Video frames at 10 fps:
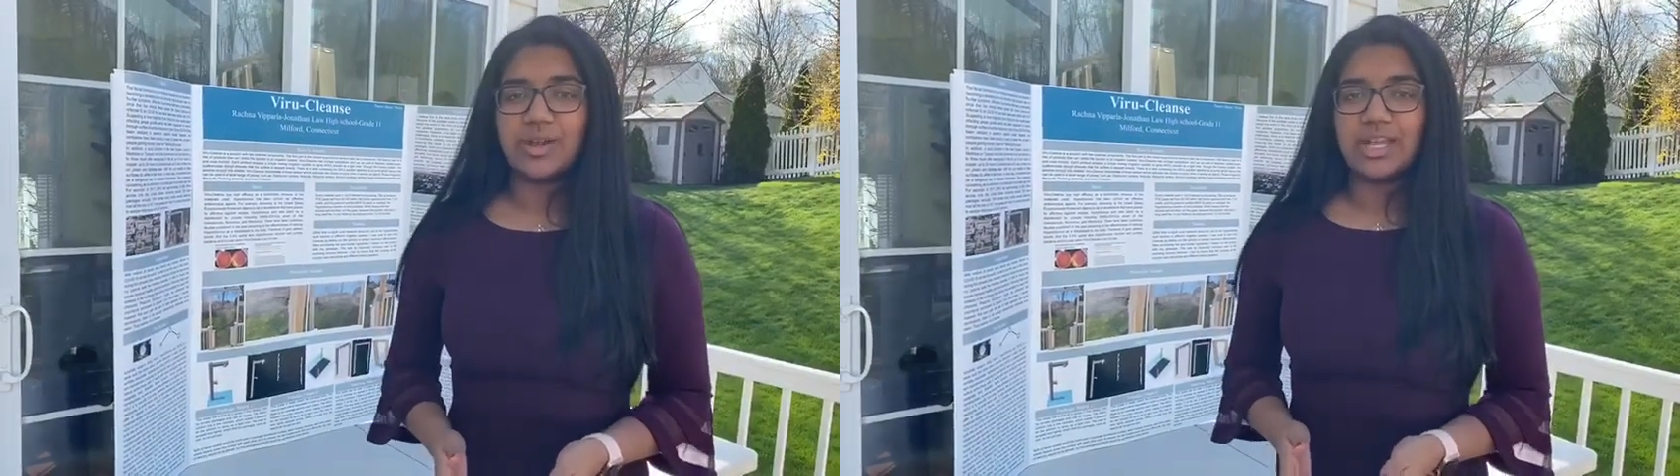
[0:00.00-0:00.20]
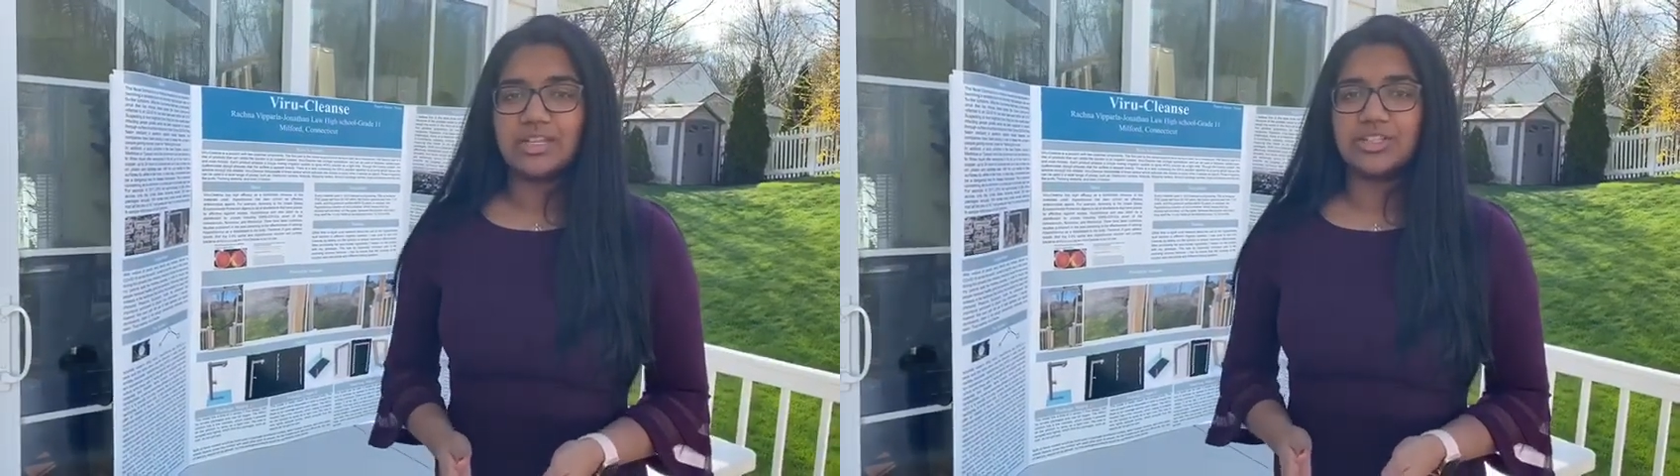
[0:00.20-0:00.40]

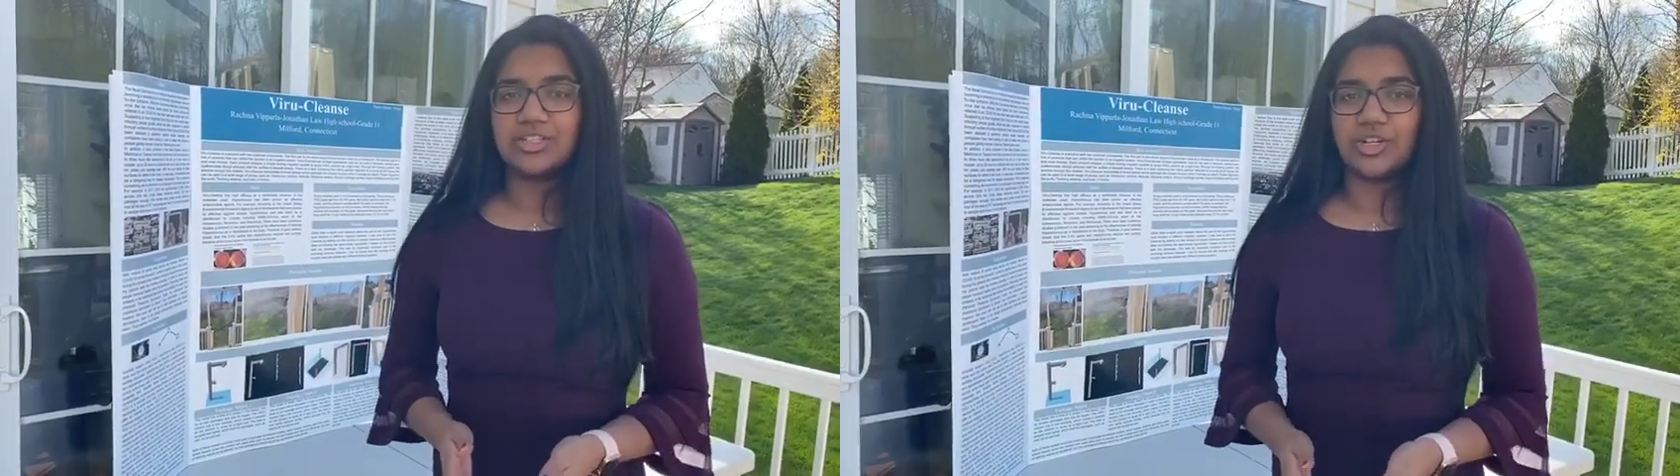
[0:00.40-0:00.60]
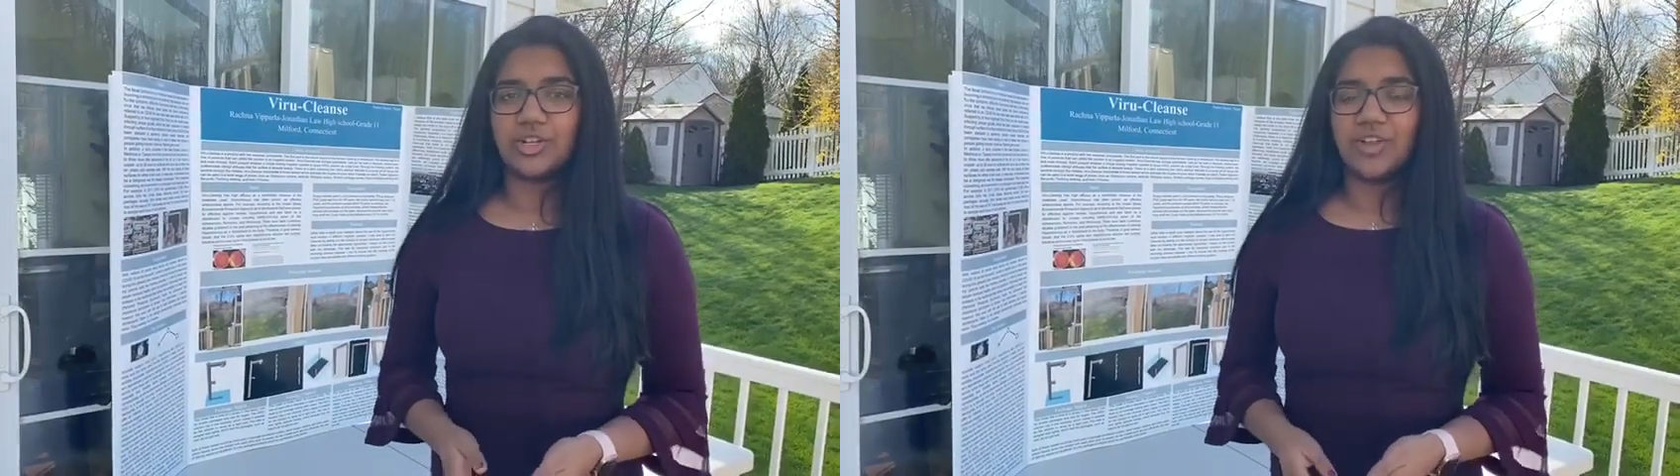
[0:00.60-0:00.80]
England
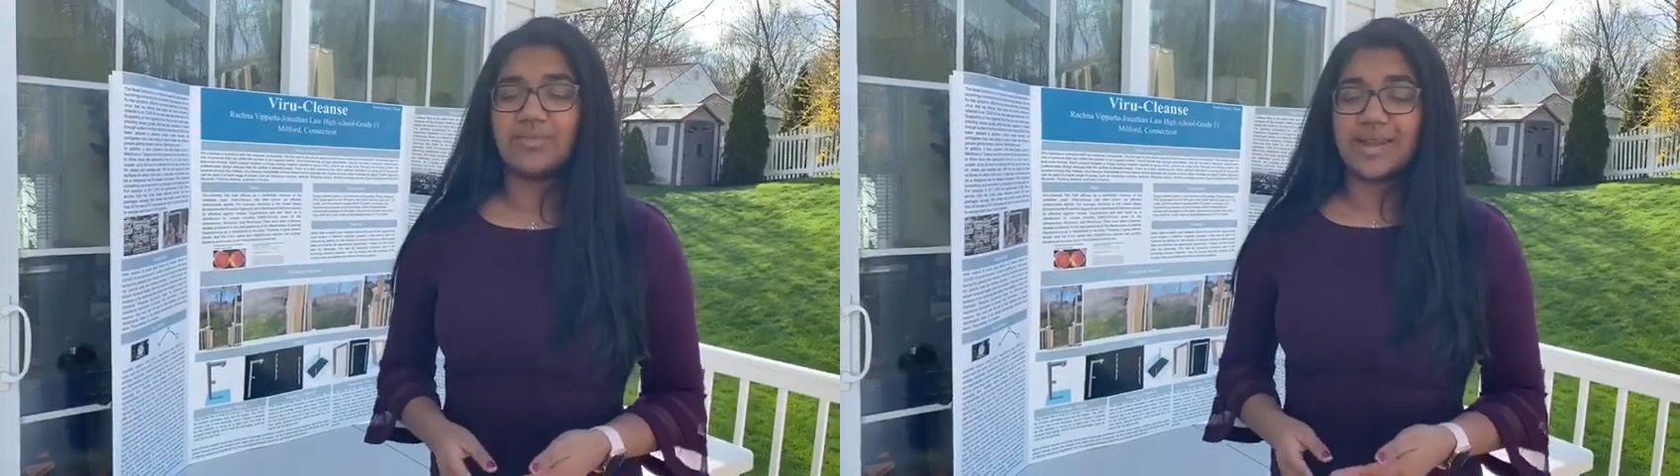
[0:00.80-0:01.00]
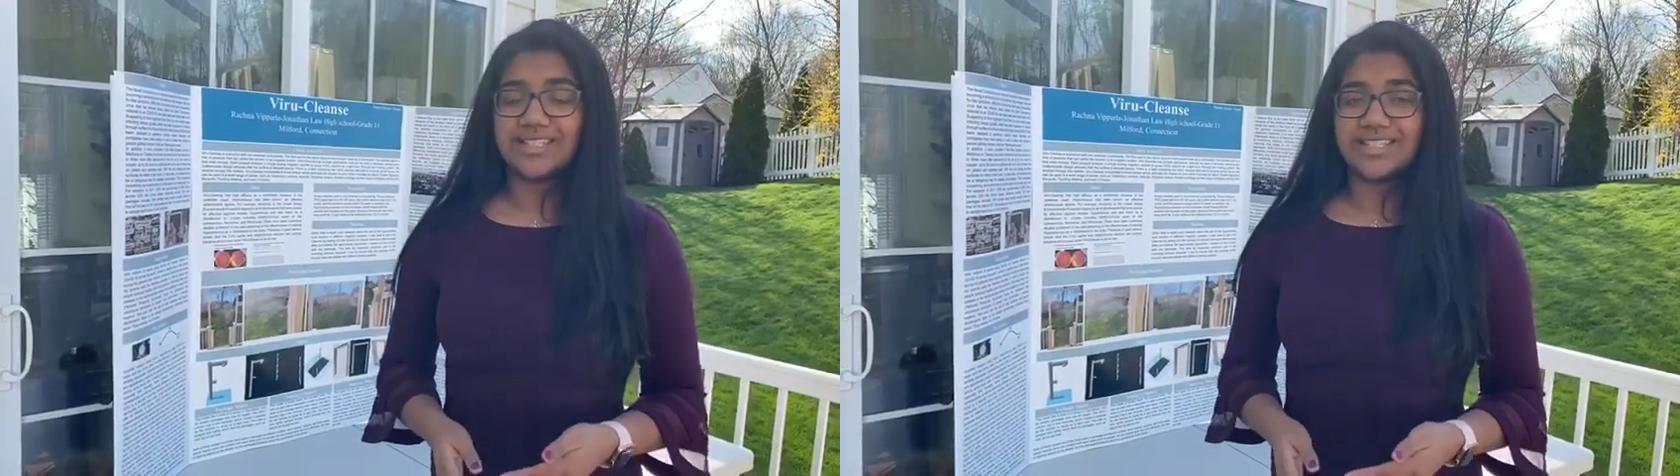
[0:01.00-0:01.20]
Journal of
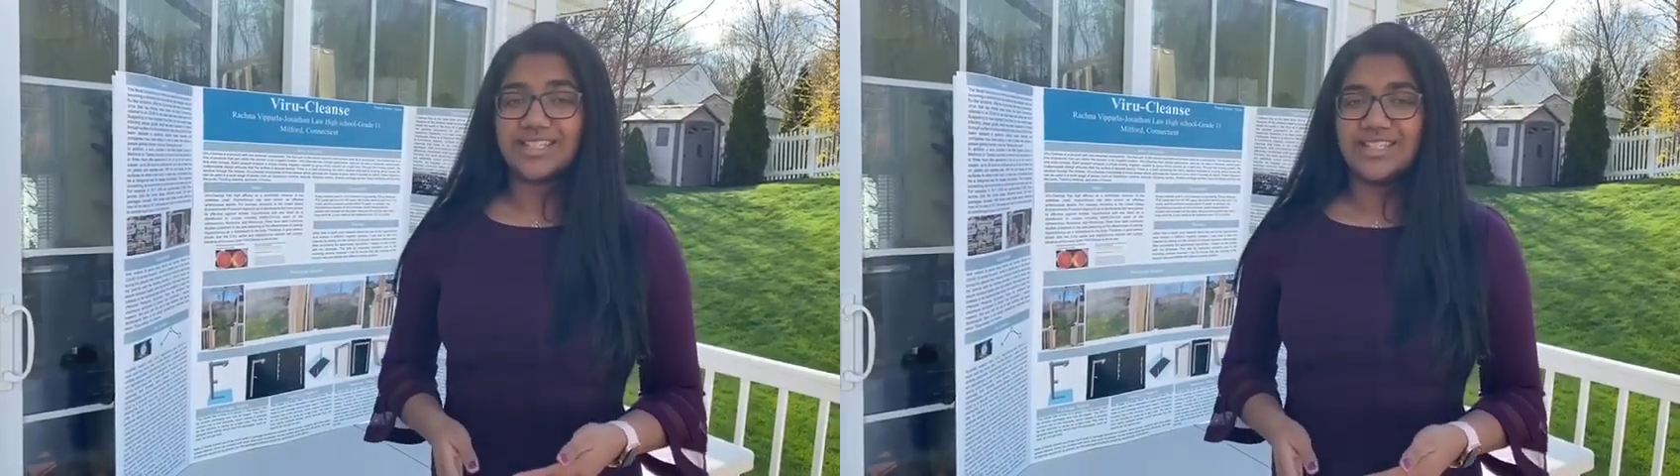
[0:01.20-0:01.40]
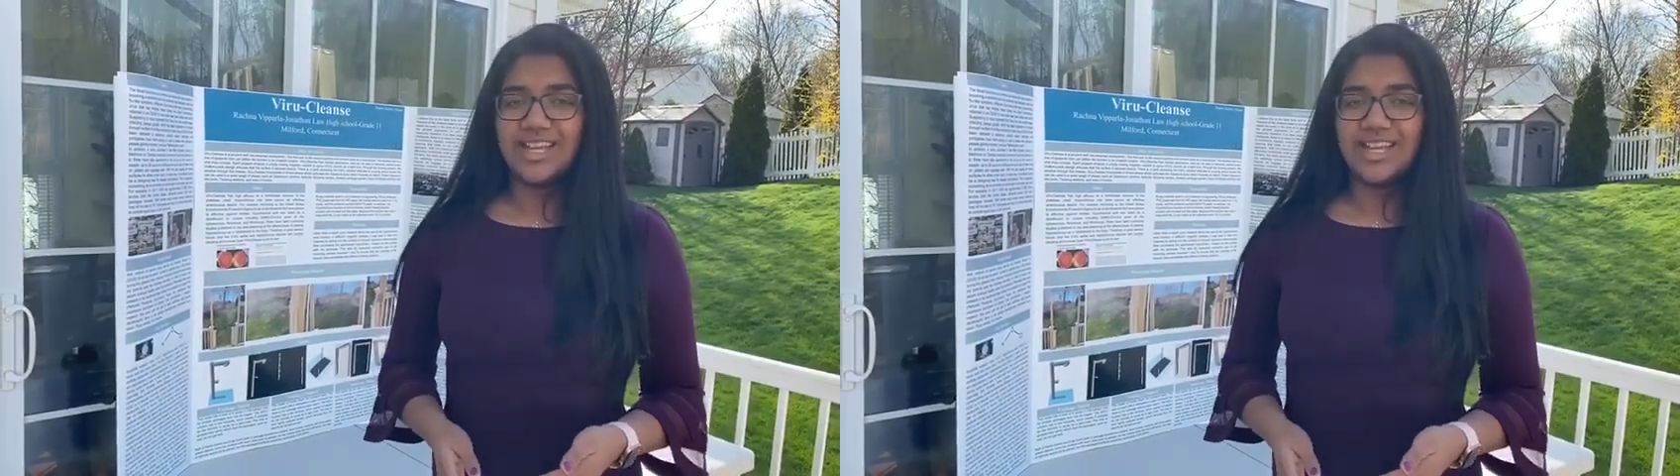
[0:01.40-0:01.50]
Medicine